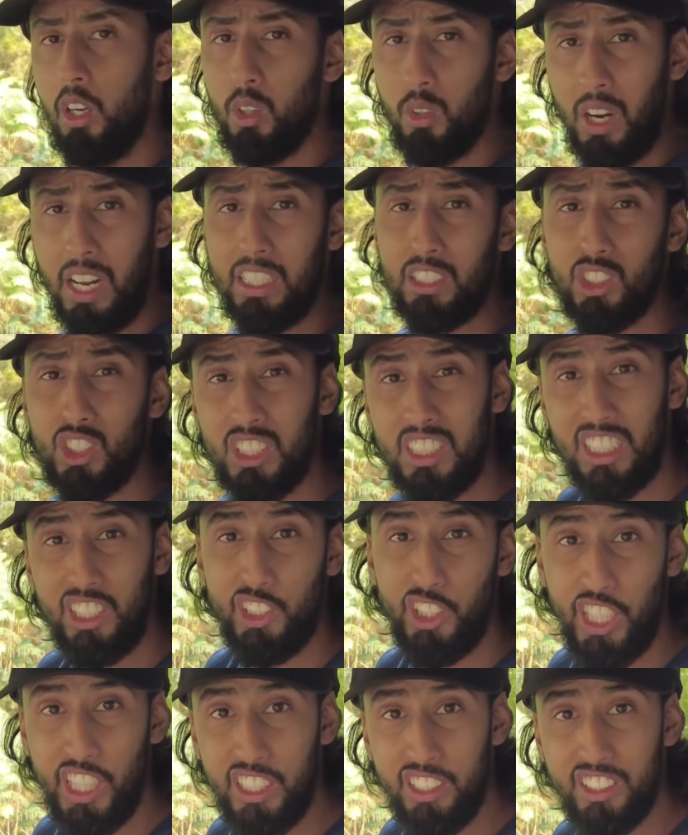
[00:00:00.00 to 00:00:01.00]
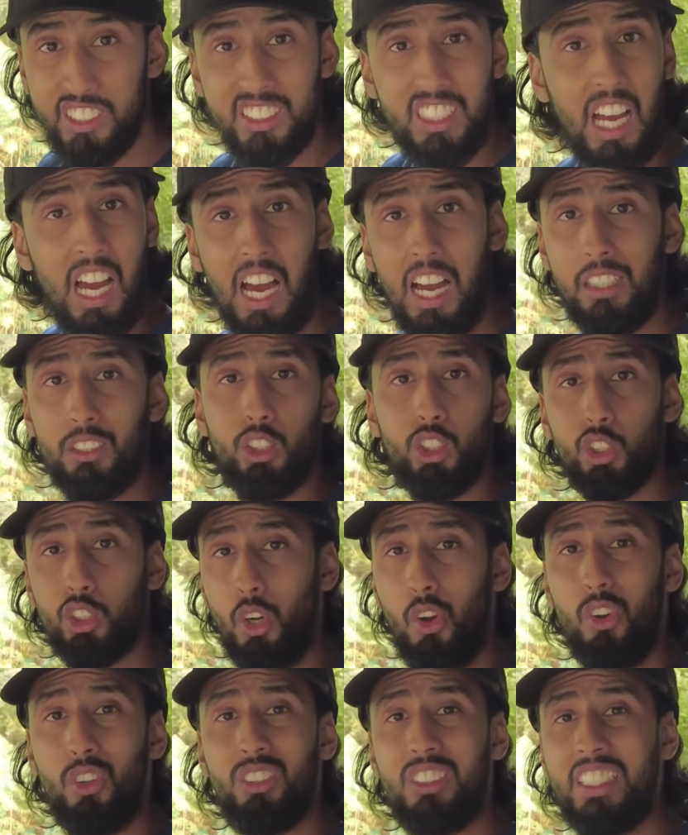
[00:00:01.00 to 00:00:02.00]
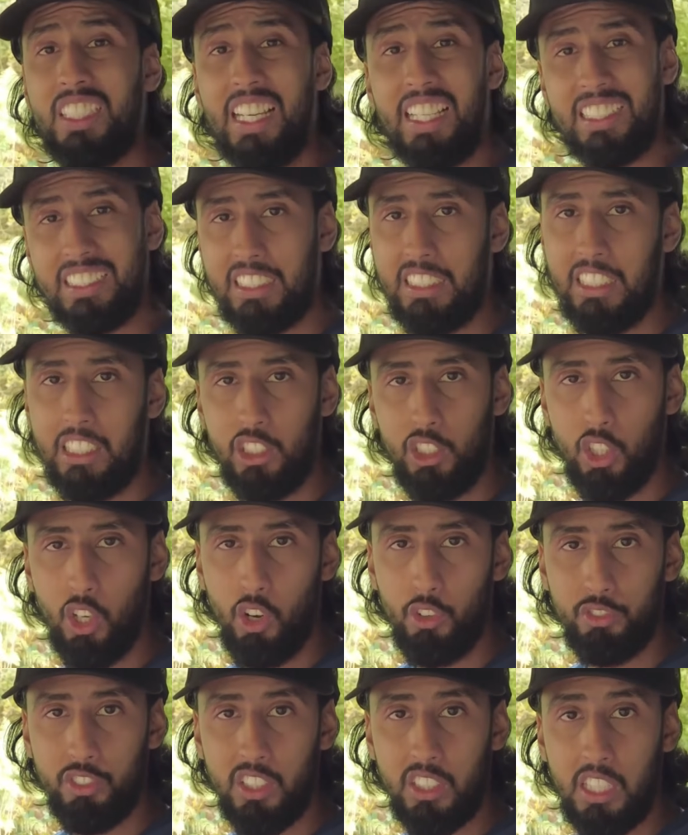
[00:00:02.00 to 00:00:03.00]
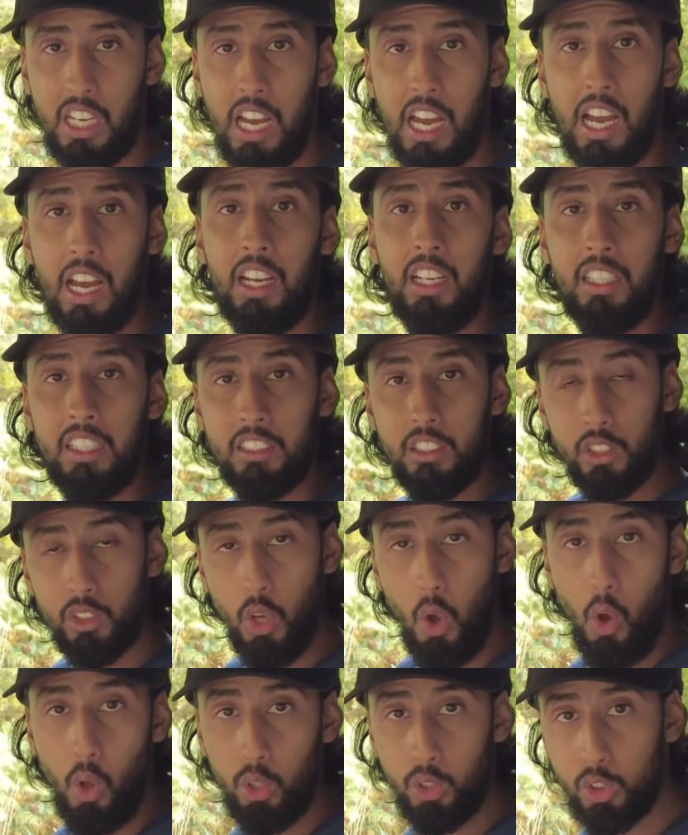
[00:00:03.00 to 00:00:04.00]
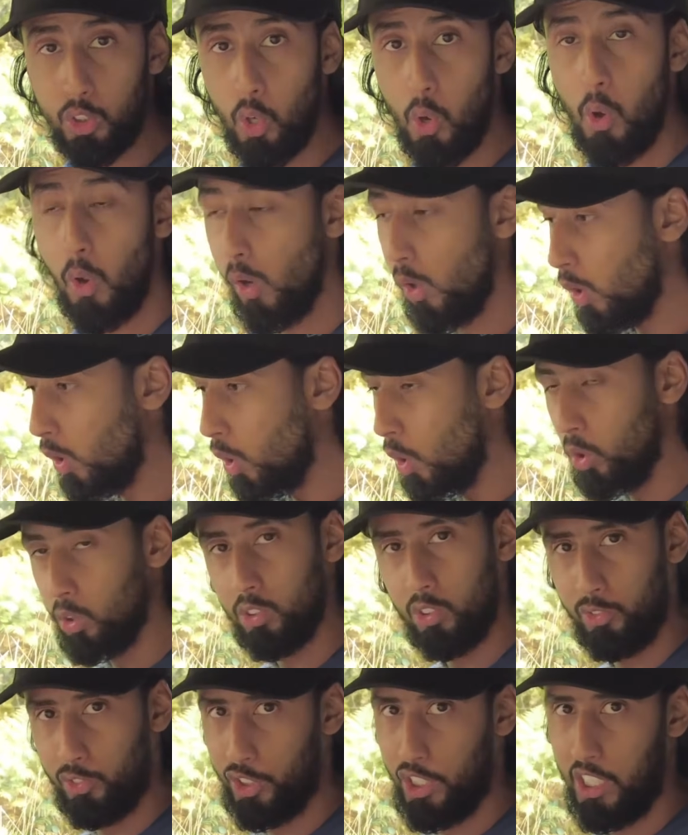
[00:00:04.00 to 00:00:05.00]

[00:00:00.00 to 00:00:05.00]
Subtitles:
Right, so the changes aren't just on the exterior of the car, there's also loads of